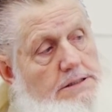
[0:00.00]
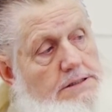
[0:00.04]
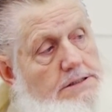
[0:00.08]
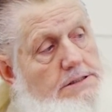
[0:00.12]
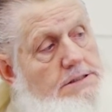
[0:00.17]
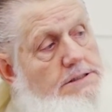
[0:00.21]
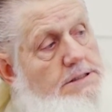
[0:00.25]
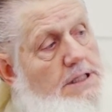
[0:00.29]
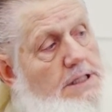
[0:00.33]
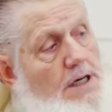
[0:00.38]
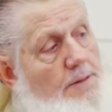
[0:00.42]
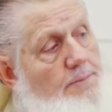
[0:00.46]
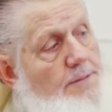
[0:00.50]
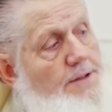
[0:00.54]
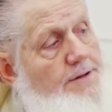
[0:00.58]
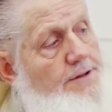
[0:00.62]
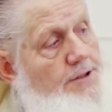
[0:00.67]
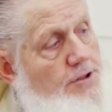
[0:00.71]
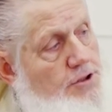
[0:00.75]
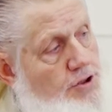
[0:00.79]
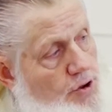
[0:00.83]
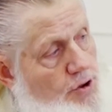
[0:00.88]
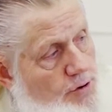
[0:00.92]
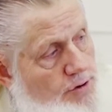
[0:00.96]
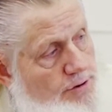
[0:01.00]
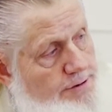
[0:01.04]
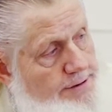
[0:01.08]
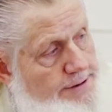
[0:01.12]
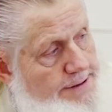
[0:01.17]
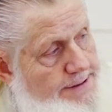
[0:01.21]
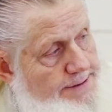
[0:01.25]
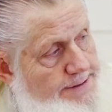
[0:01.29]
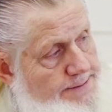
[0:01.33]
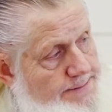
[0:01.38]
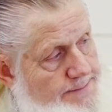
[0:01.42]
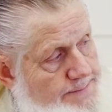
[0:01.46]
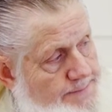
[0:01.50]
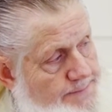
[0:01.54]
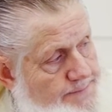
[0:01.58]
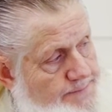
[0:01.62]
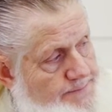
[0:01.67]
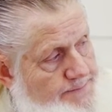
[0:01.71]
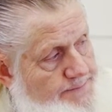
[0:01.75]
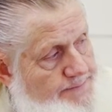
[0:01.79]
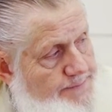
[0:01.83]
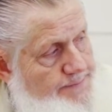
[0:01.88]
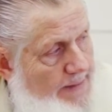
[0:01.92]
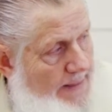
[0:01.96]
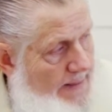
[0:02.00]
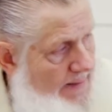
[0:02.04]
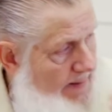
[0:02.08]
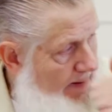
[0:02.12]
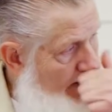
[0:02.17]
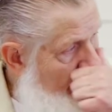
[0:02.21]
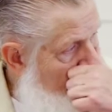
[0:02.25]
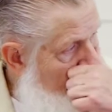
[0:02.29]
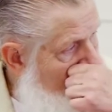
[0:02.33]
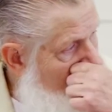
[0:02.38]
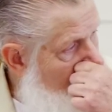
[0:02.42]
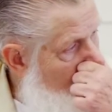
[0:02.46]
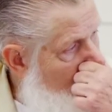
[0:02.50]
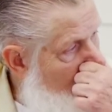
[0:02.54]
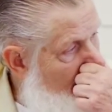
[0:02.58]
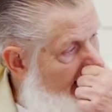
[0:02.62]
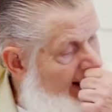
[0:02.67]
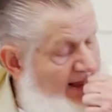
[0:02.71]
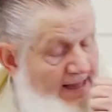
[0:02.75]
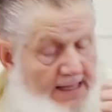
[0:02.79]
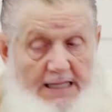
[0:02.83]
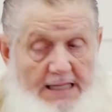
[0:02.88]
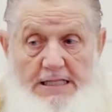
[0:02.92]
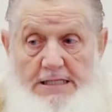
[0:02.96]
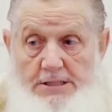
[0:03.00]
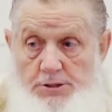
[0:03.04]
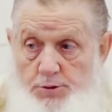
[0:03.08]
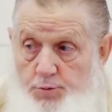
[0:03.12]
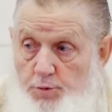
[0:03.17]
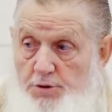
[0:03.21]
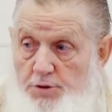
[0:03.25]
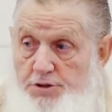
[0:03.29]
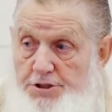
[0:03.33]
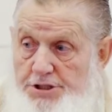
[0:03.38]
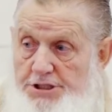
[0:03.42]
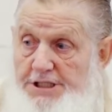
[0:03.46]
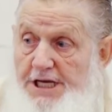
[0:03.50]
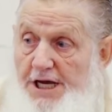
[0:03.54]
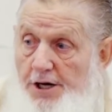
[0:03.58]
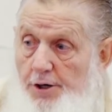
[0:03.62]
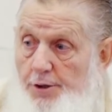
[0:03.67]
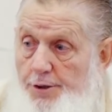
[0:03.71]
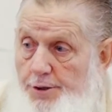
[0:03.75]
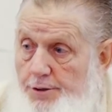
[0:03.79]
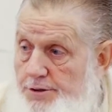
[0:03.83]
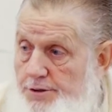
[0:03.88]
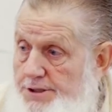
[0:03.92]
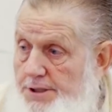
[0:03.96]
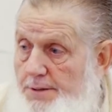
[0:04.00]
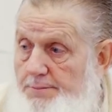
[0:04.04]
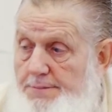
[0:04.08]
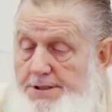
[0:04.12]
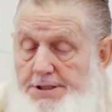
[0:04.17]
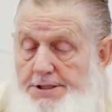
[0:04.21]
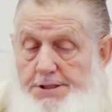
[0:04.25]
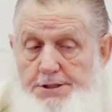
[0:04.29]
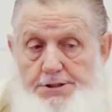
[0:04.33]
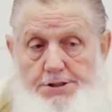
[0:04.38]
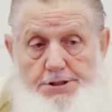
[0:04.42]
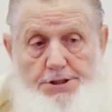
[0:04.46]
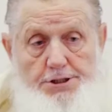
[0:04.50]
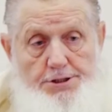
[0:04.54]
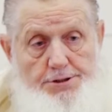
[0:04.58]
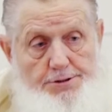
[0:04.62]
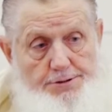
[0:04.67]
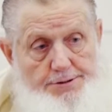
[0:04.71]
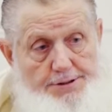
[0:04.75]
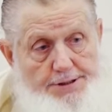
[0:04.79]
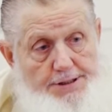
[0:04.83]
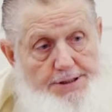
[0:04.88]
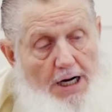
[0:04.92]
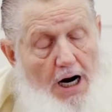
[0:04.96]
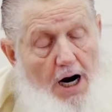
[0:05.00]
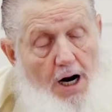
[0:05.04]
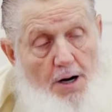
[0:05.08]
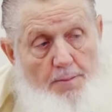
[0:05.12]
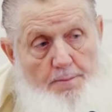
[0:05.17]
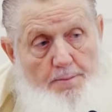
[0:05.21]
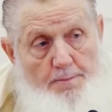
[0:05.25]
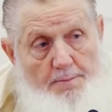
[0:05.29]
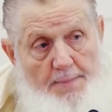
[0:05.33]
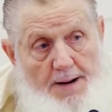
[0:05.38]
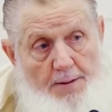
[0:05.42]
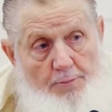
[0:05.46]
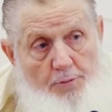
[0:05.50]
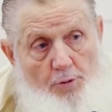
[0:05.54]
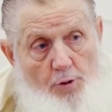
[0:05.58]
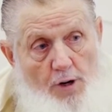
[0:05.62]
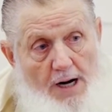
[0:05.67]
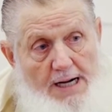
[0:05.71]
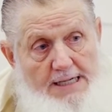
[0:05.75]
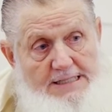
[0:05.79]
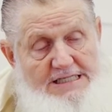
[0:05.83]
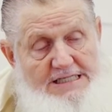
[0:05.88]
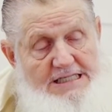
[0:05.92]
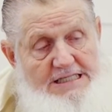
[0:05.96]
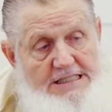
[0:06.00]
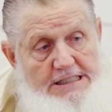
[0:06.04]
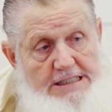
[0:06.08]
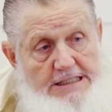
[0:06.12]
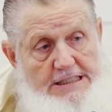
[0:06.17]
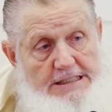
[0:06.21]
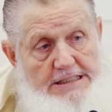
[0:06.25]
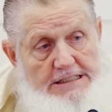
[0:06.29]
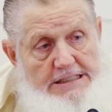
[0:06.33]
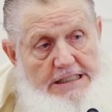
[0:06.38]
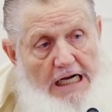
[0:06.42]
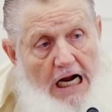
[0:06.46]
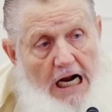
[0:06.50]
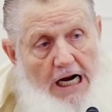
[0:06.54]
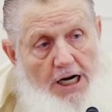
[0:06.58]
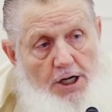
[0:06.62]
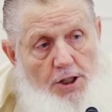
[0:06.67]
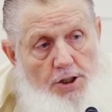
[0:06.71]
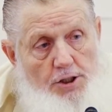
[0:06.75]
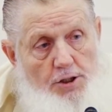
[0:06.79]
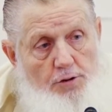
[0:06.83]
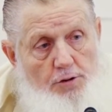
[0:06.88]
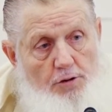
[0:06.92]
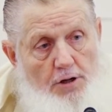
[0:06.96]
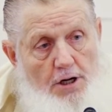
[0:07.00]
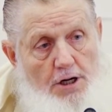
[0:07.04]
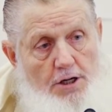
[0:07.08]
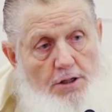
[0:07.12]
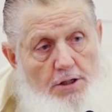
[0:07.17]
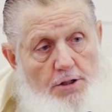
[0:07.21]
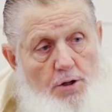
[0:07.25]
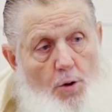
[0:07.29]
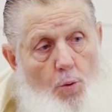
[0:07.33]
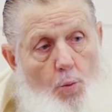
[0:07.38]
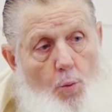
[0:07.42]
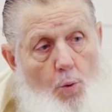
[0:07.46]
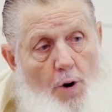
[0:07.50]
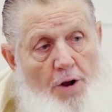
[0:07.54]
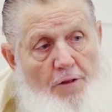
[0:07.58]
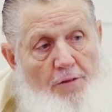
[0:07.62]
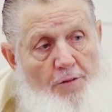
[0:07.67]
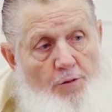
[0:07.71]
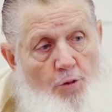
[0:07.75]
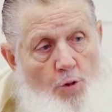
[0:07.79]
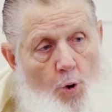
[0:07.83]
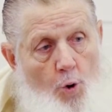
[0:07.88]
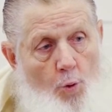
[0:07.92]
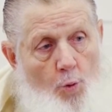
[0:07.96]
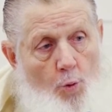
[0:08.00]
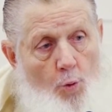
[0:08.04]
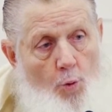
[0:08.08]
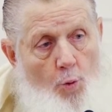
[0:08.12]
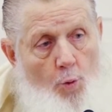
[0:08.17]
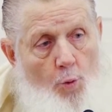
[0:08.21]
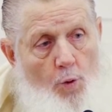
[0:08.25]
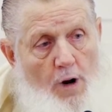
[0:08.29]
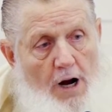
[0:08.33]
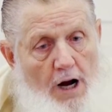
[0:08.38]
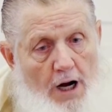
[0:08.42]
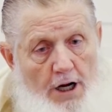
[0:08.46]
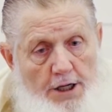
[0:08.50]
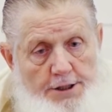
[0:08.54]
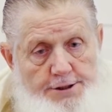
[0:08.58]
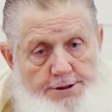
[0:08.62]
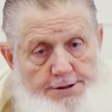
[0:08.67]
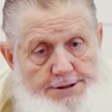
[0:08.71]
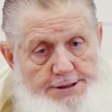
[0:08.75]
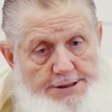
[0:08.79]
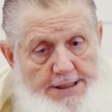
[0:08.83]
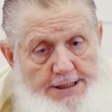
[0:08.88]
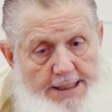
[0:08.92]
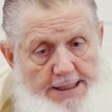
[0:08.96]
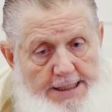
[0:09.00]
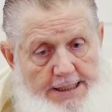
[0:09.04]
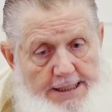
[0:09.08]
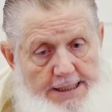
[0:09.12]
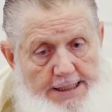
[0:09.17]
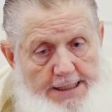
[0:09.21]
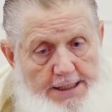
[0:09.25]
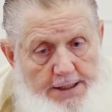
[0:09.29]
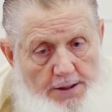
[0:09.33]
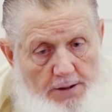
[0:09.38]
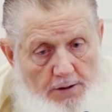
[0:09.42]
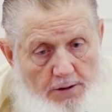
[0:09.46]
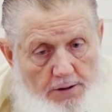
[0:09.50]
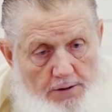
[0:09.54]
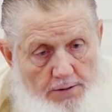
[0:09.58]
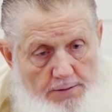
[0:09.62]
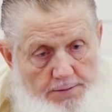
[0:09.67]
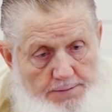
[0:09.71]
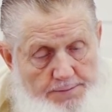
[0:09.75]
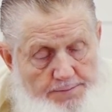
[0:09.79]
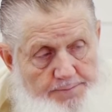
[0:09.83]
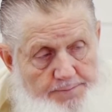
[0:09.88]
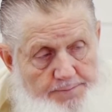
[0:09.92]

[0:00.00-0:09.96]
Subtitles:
Some of the children, this will scare you, some of the children are memorizing the entire Quran with no understanding at all.